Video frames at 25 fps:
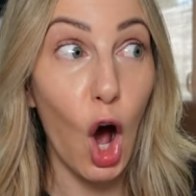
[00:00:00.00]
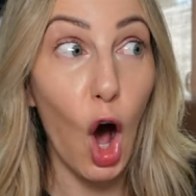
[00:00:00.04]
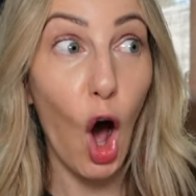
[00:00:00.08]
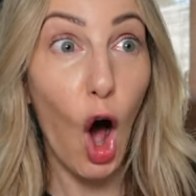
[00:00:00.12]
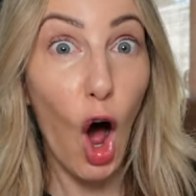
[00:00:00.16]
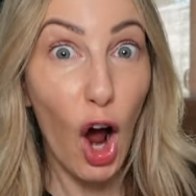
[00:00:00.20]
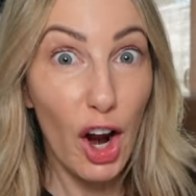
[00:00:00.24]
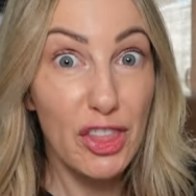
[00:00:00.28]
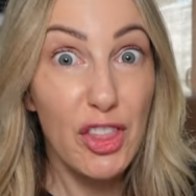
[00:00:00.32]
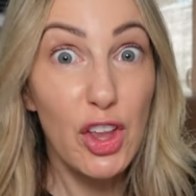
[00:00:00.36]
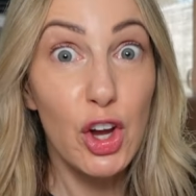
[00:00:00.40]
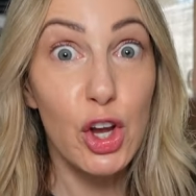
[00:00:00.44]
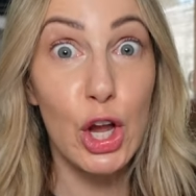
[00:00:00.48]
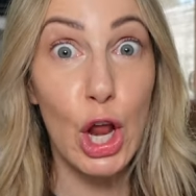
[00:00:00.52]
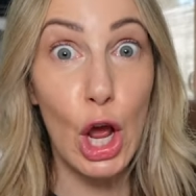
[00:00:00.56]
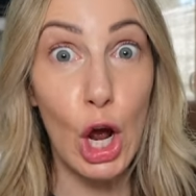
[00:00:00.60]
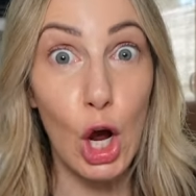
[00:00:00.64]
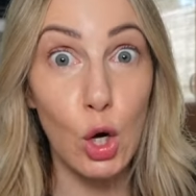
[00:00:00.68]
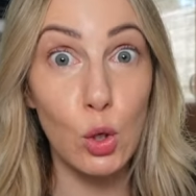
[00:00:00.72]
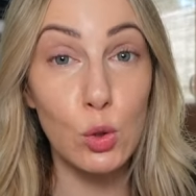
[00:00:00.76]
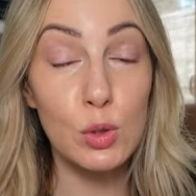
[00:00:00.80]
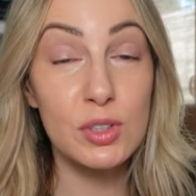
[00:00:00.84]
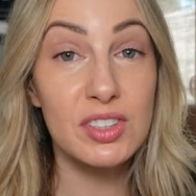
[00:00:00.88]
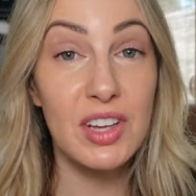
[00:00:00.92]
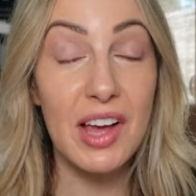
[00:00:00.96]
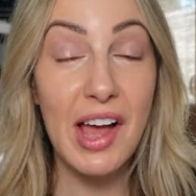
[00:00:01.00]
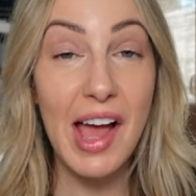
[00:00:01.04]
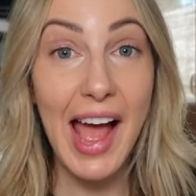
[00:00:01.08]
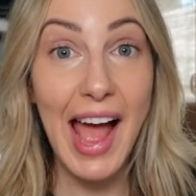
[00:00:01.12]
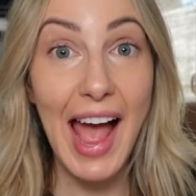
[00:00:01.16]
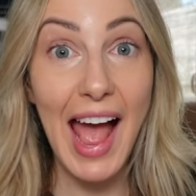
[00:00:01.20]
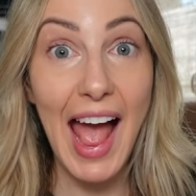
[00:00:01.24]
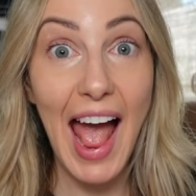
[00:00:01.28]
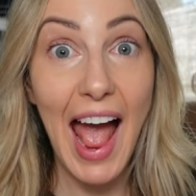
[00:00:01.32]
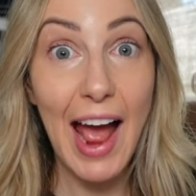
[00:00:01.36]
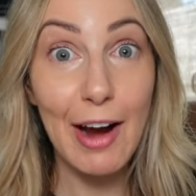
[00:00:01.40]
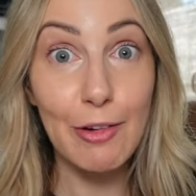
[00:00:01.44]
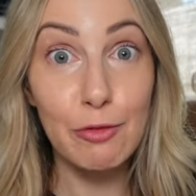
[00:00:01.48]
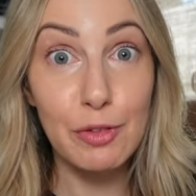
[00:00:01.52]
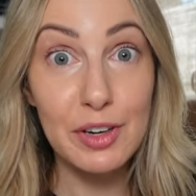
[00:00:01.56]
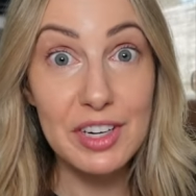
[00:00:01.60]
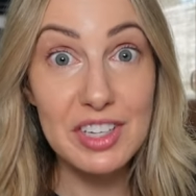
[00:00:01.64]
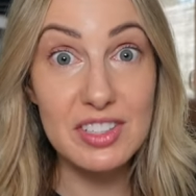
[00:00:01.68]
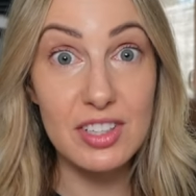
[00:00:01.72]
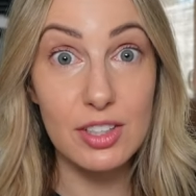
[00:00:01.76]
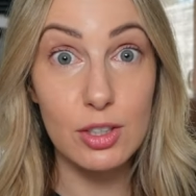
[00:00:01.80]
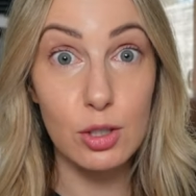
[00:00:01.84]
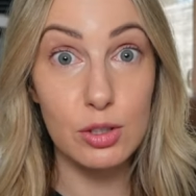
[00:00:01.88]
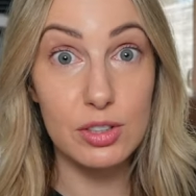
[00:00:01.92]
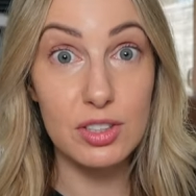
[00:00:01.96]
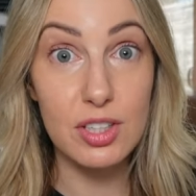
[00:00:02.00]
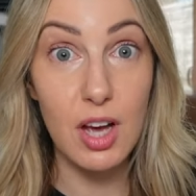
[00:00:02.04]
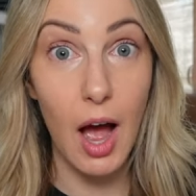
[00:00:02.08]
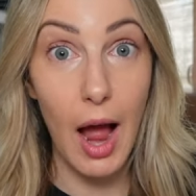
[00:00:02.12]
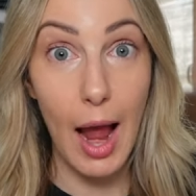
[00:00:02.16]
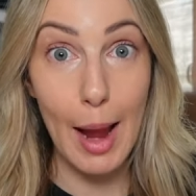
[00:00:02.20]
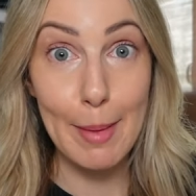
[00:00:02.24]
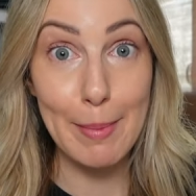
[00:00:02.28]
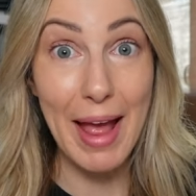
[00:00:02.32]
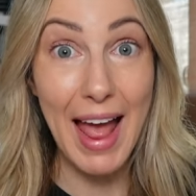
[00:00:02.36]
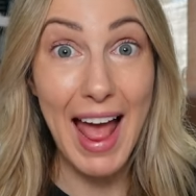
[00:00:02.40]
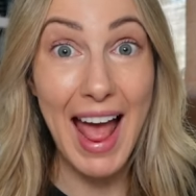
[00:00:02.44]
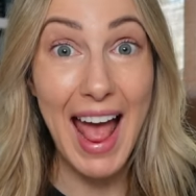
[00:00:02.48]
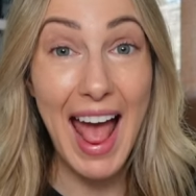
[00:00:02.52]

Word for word: on the nose every single time.